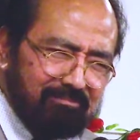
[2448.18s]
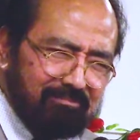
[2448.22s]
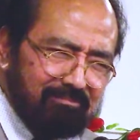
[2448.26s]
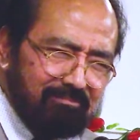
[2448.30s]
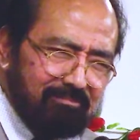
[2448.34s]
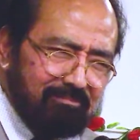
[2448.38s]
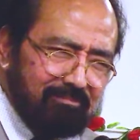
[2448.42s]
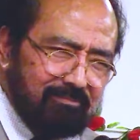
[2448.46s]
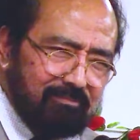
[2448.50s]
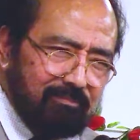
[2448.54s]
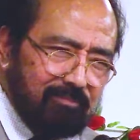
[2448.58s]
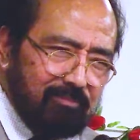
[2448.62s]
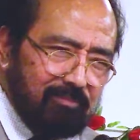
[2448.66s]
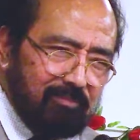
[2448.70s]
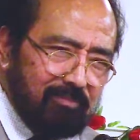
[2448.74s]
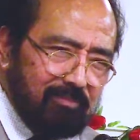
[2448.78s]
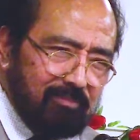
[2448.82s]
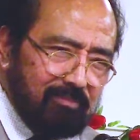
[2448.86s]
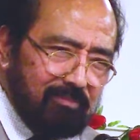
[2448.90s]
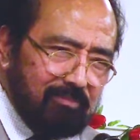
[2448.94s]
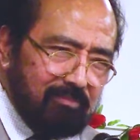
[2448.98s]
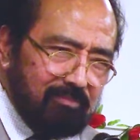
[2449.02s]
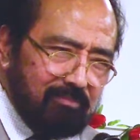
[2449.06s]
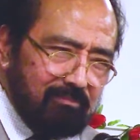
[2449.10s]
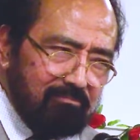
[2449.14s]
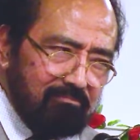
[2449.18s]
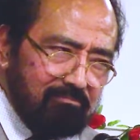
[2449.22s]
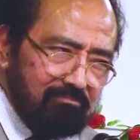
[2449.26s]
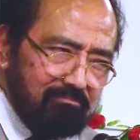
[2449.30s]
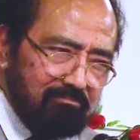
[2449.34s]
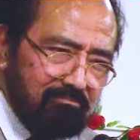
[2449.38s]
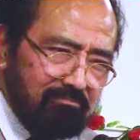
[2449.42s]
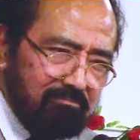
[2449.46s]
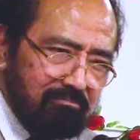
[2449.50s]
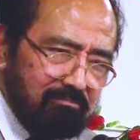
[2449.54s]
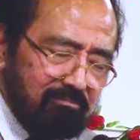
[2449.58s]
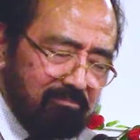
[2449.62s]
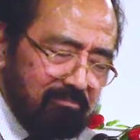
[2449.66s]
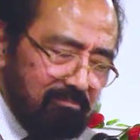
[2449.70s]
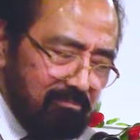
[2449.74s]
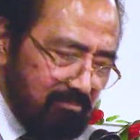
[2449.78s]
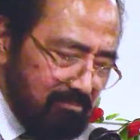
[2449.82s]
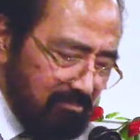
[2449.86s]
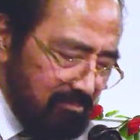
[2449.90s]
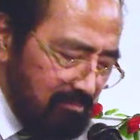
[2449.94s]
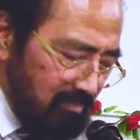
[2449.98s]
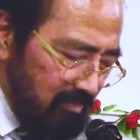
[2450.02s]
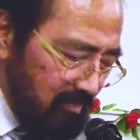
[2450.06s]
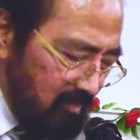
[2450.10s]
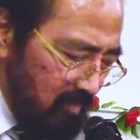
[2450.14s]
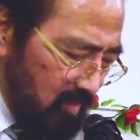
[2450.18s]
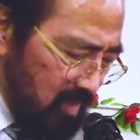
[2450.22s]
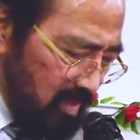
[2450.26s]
(no one is talking)